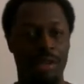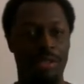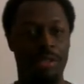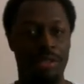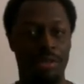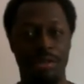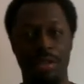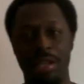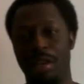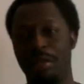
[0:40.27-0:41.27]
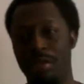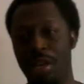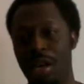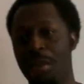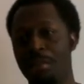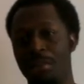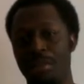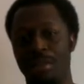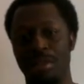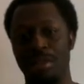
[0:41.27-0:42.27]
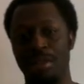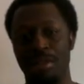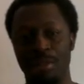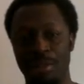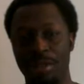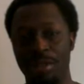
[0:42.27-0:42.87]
or just don't take out time to do it,